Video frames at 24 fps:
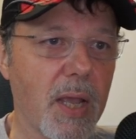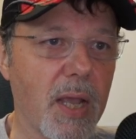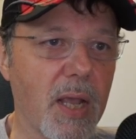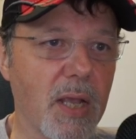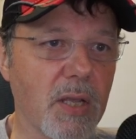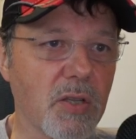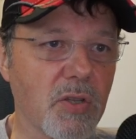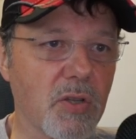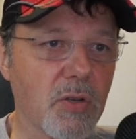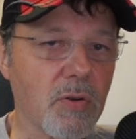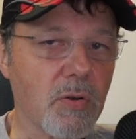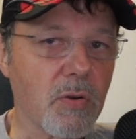
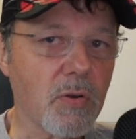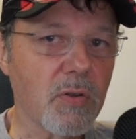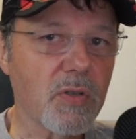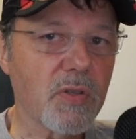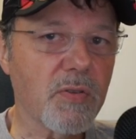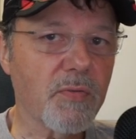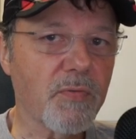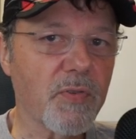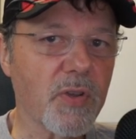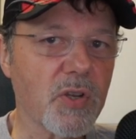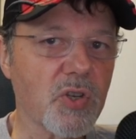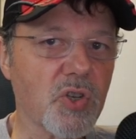his
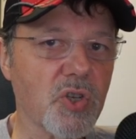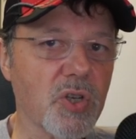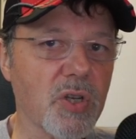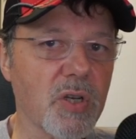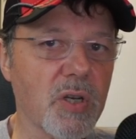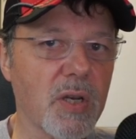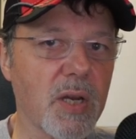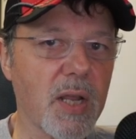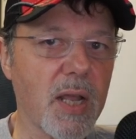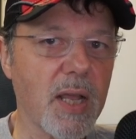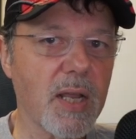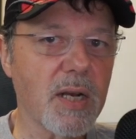
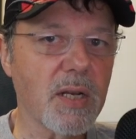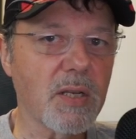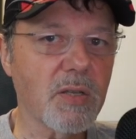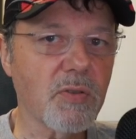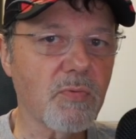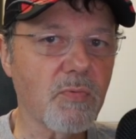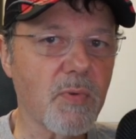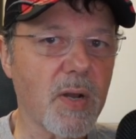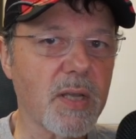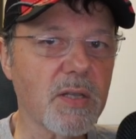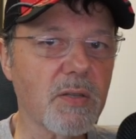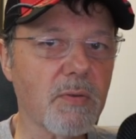crucifixion and
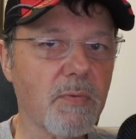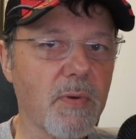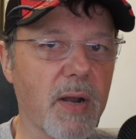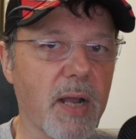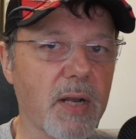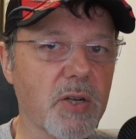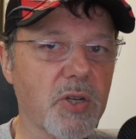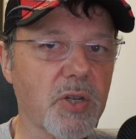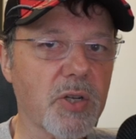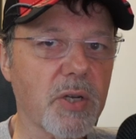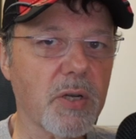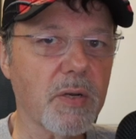his
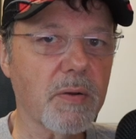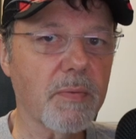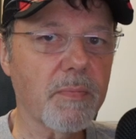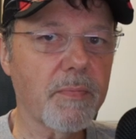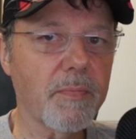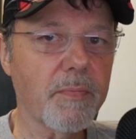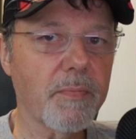resurrection.